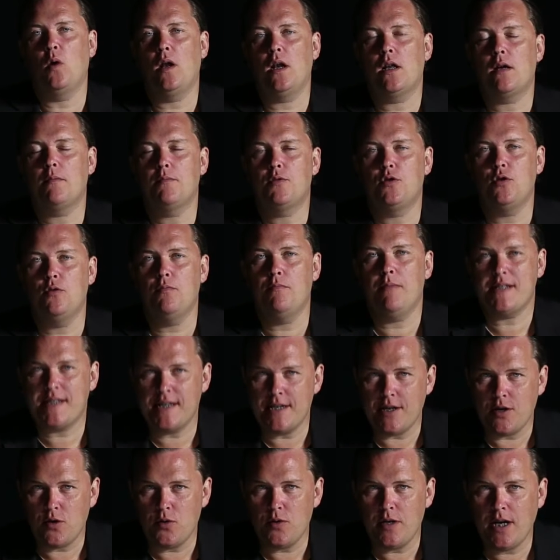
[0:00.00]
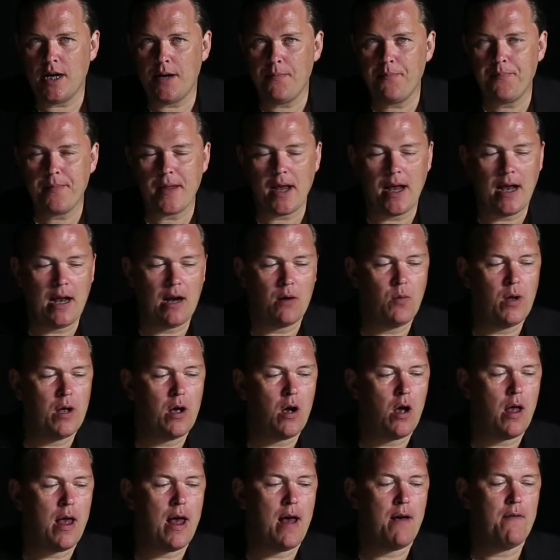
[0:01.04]
welcome to Macedonia. Here we
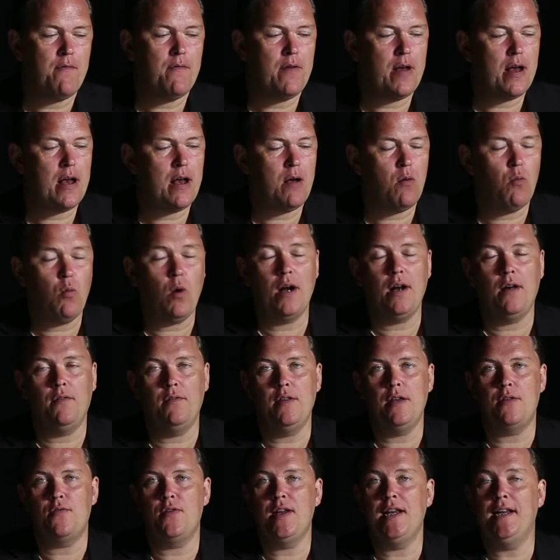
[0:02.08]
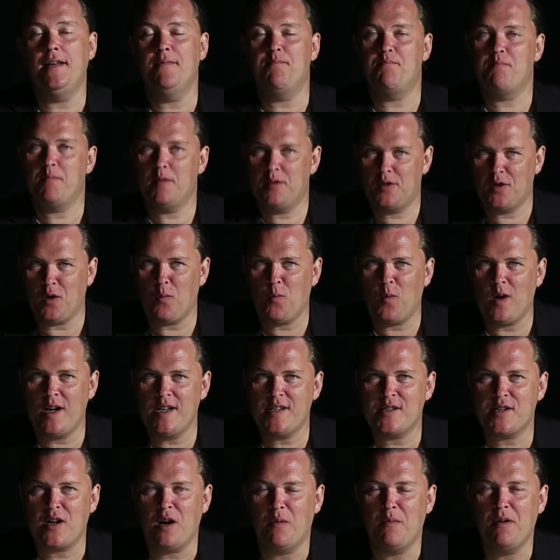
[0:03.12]
have uh, one of the really top
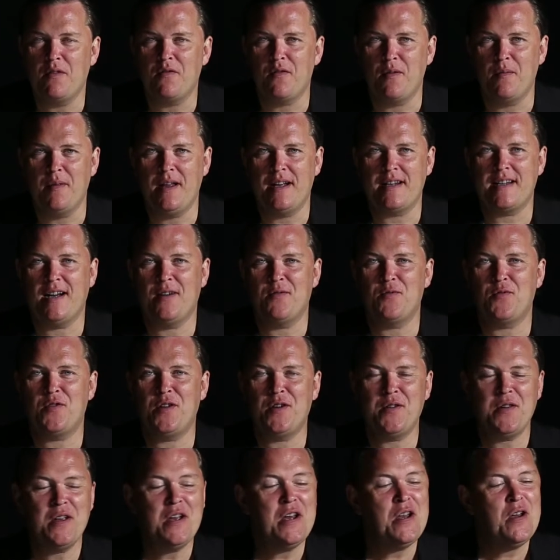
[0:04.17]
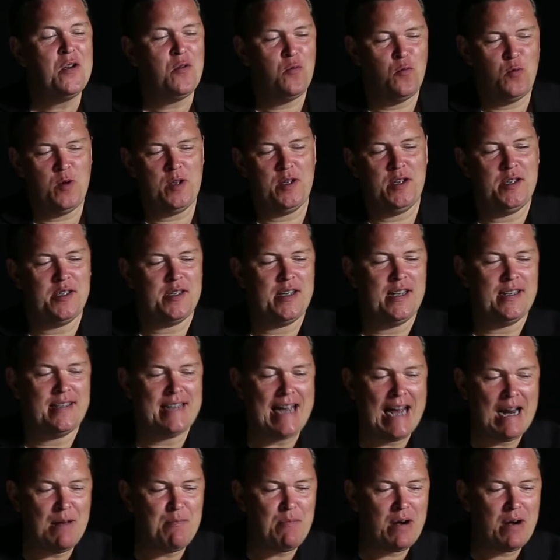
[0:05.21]
wines coming from that country, which is the 10